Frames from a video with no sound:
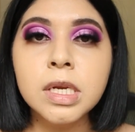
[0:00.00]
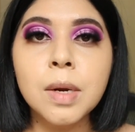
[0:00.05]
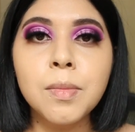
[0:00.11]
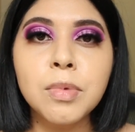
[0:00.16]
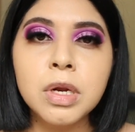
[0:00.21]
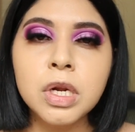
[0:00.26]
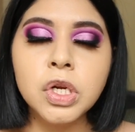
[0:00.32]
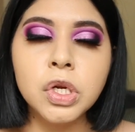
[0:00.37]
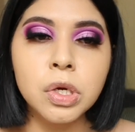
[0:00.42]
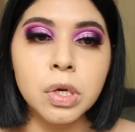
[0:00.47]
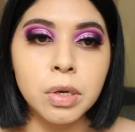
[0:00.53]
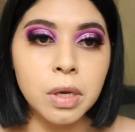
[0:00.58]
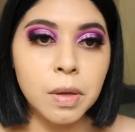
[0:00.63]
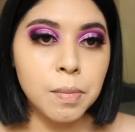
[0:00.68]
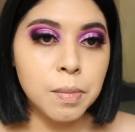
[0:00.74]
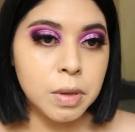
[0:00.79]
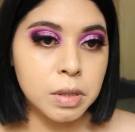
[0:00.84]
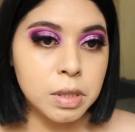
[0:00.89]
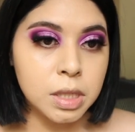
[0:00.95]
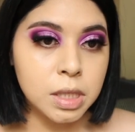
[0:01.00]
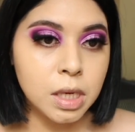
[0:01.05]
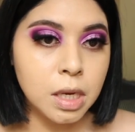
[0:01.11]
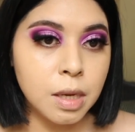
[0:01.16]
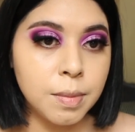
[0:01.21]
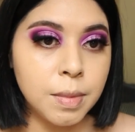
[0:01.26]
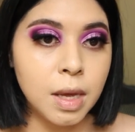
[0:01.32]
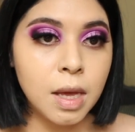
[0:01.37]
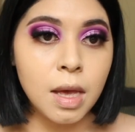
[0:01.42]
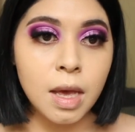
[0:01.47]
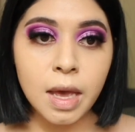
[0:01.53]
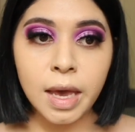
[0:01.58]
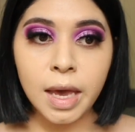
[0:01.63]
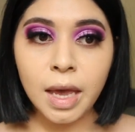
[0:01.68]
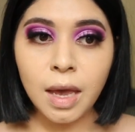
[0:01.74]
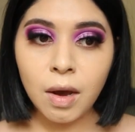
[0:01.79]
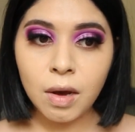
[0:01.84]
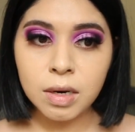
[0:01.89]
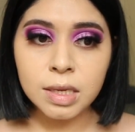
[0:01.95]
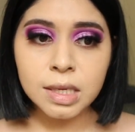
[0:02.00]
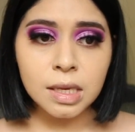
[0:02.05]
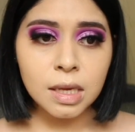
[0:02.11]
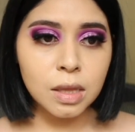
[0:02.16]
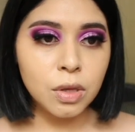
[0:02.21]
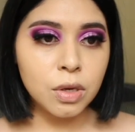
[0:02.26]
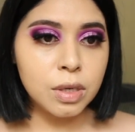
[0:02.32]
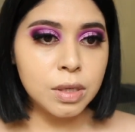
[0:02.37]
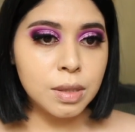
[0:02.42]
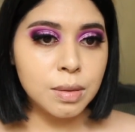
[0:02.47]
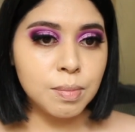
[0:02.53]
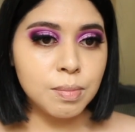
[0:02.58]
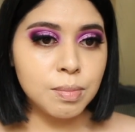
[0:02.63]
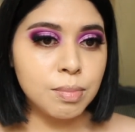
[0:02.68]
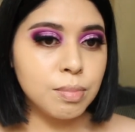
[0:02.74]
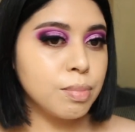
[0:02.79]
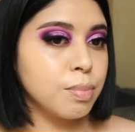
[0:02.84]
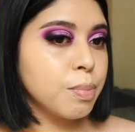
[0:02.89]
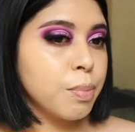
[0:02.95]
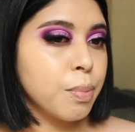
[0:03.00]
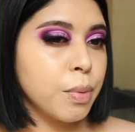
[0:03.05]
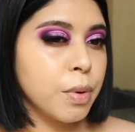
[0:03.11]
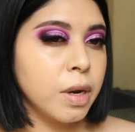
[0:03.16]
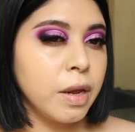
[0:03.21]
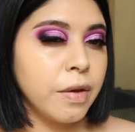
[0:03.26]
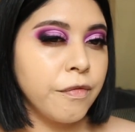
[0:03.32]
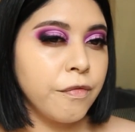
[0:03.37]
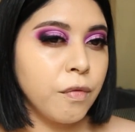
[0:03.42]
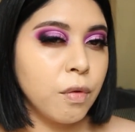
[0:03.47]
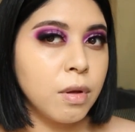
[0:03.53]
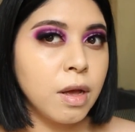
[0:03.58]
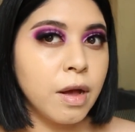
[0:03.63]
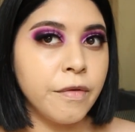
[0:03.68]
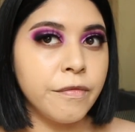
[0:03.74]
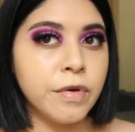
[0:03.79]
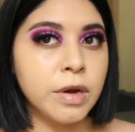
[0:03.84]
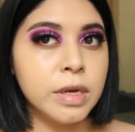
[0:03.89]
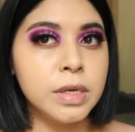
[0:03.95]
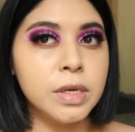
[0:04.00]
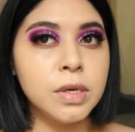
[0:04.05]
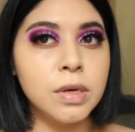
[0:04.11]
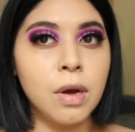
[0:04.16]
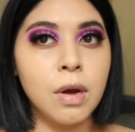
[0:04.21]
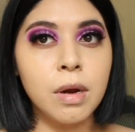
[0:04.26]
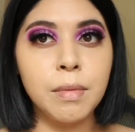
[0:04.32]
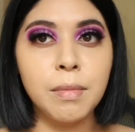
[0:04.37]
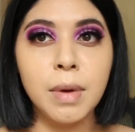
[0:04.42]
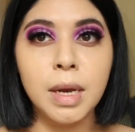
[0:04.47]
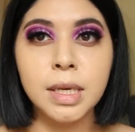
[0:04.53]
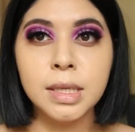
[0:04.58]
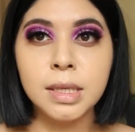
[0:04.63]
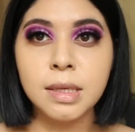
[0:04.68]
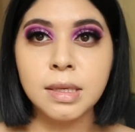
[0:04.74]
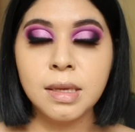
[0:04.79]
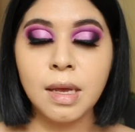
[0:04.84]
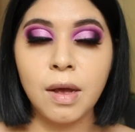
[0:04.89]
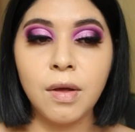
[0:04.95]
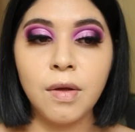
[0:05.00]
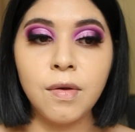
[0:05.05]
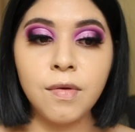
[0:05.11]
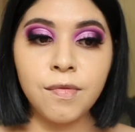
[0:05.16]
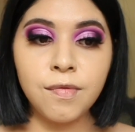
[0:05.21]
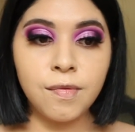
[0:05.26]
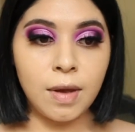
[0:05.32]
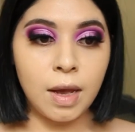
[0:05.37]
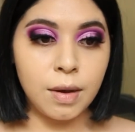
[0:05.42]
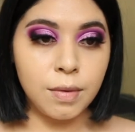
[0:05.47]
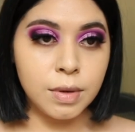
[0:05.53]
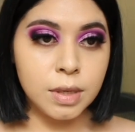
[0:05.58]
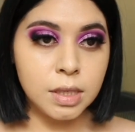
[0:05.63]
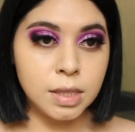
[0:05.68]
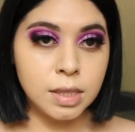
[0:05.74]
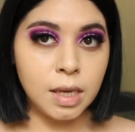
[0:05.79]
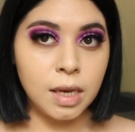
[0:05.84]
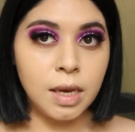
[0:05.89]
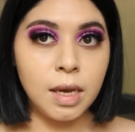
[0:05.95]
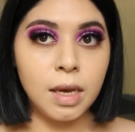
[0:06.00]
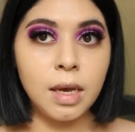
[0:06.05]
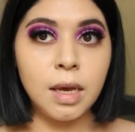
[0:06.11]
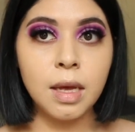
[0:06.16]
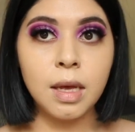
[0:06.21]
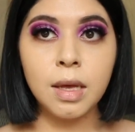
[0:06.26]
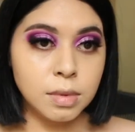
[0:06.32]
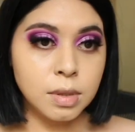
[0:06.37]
I'm pretty sure you can build it up. It honestly looks pretty full coverage on myself, I would say.